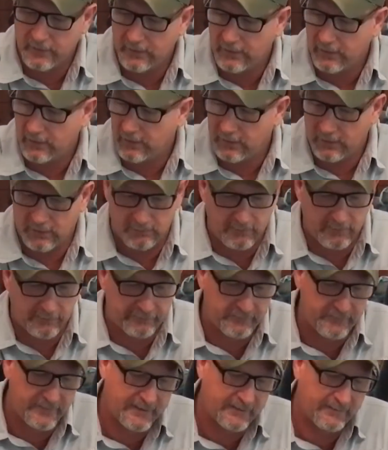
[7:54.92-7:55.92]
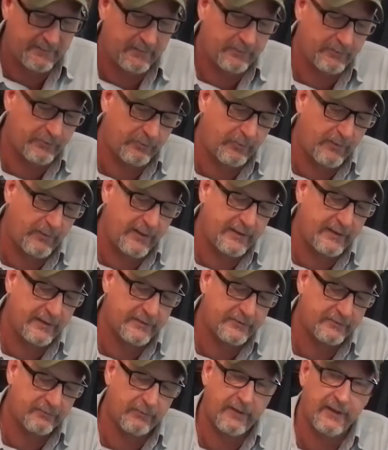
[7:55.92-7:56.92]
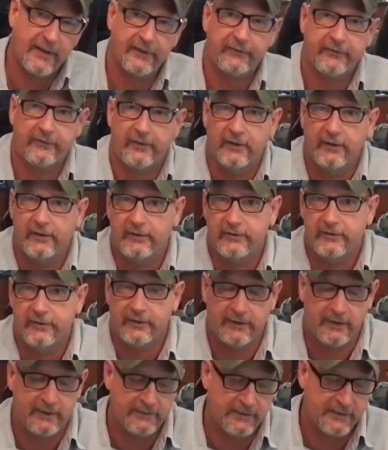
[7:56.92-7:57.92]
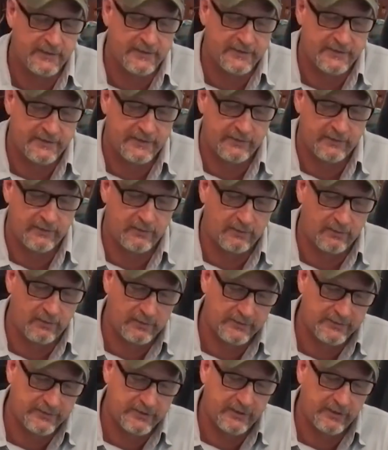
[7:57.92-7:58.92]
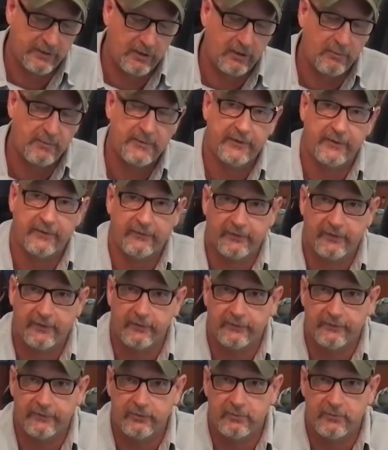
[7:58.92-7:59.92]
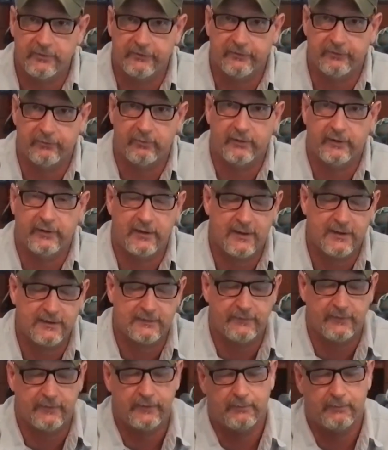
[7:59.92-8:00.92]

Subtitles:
Also, because of the radius rest, and it's cut all the way to the center too, which is really nice. Very